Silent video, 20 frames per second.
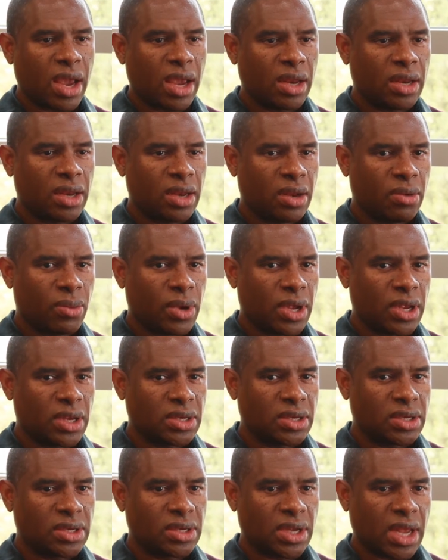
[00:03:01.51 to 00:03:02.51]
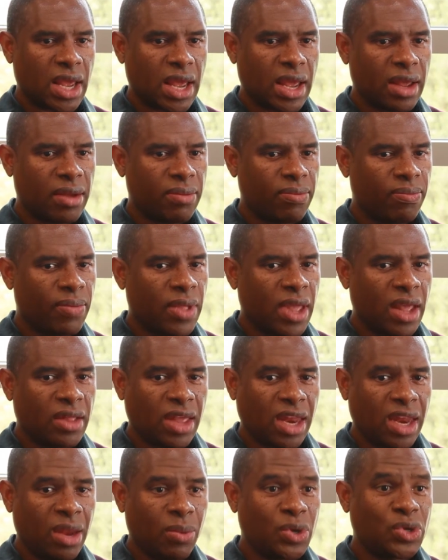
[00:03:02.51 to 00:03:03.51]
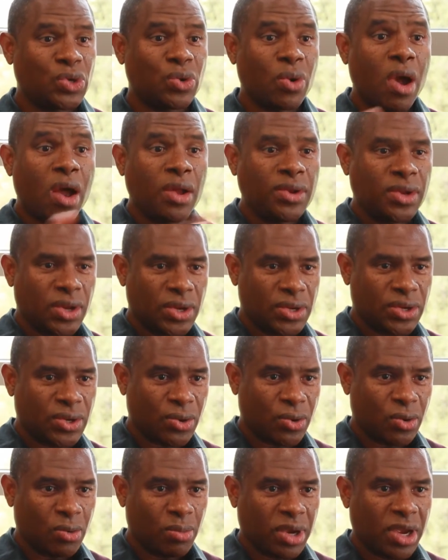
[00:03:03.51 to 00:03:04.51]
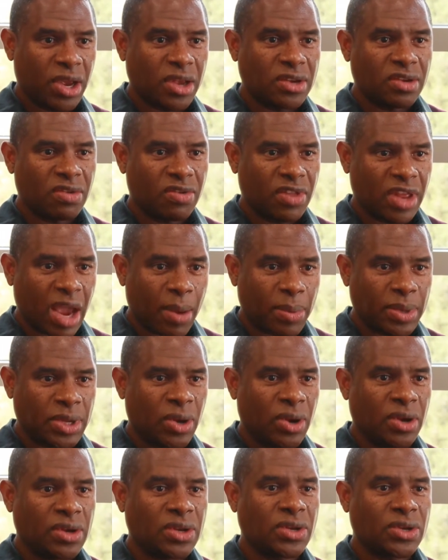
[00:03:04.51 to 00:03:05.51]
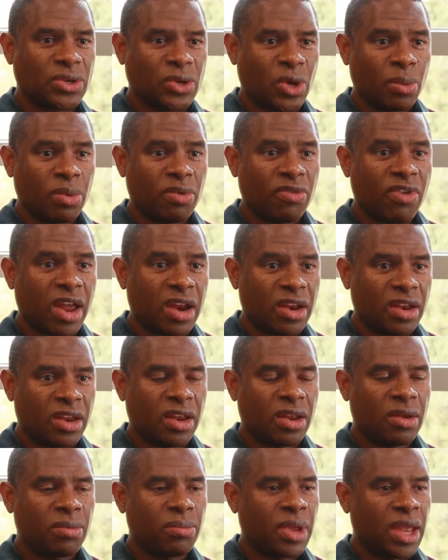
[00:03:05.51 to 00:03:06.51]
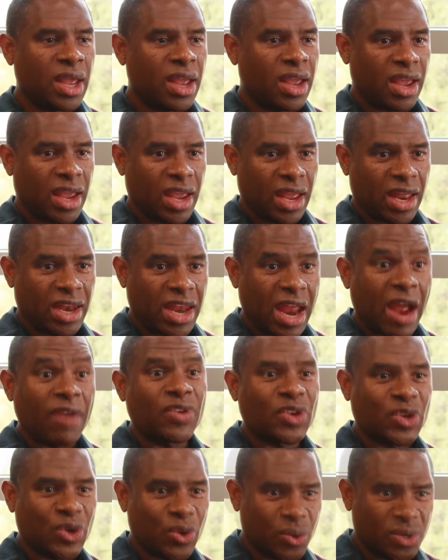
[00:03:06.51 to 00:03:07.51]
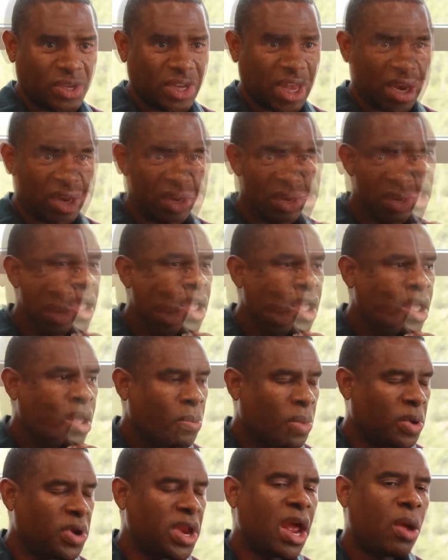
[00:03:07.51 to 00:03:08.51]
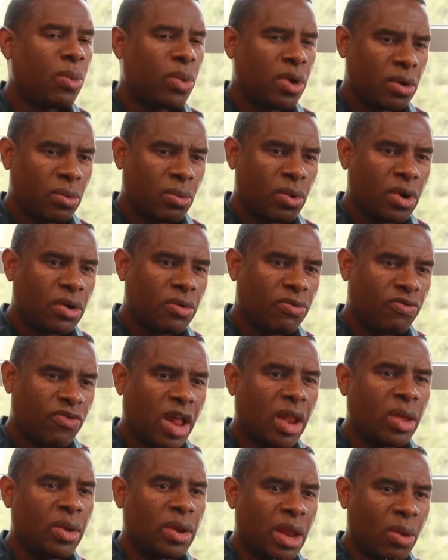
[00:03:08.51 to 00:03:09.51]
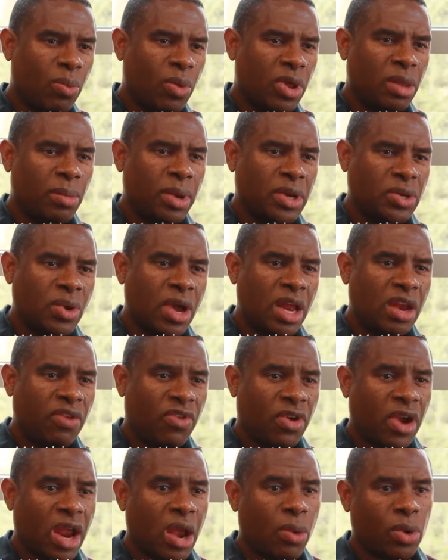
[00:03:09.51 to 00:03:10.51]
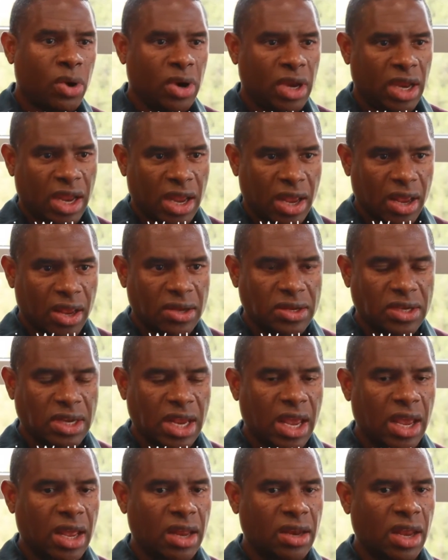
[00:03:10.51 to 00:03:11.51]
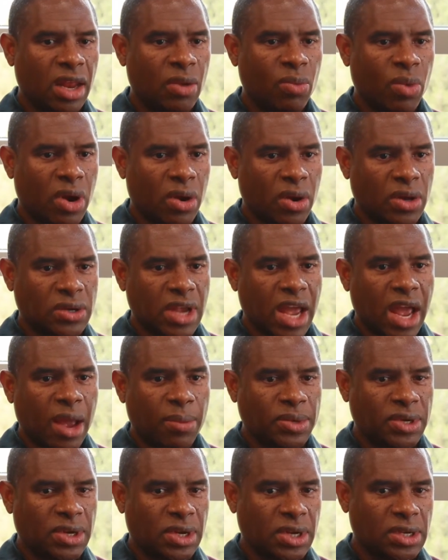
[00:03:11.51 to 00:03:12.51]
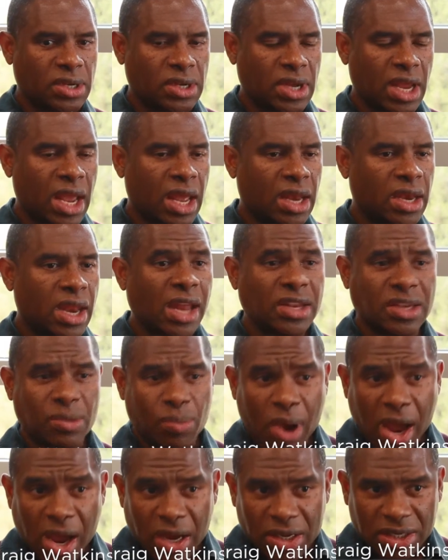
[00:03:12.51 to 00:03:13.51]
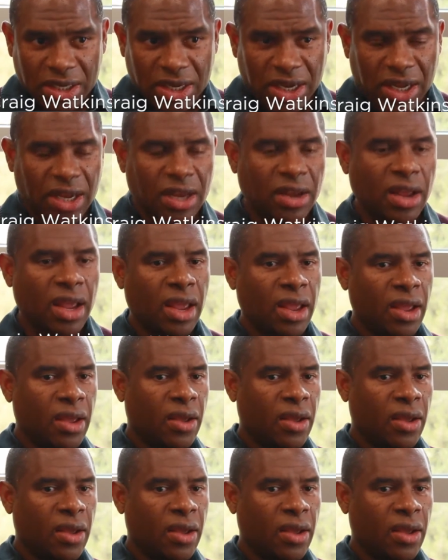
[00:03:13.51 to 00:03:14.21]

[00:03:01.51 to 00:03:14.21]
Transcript: right, was that he was drawn to the school because of the opportunities the school provided him in the after-school setting. But now we're following up with him and trying to figure out where he is and what are his options. And not surprisingly,